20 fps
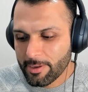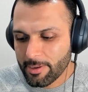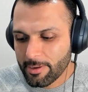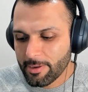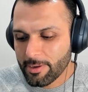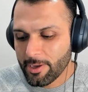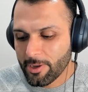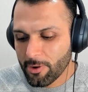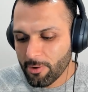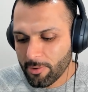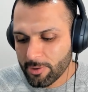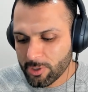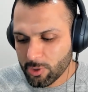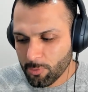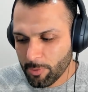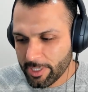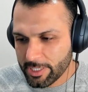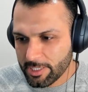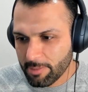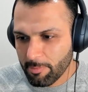you know
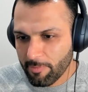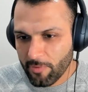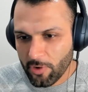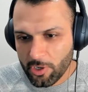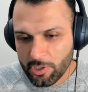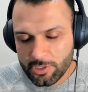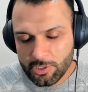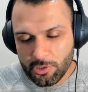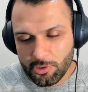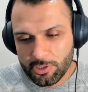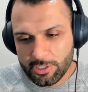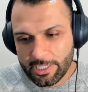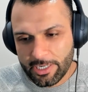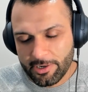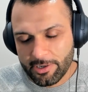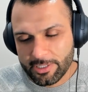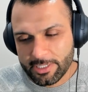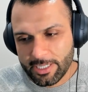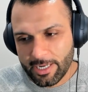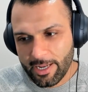assuage some of our concerns
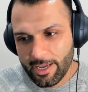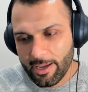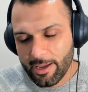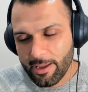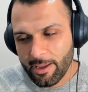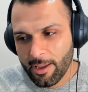here today.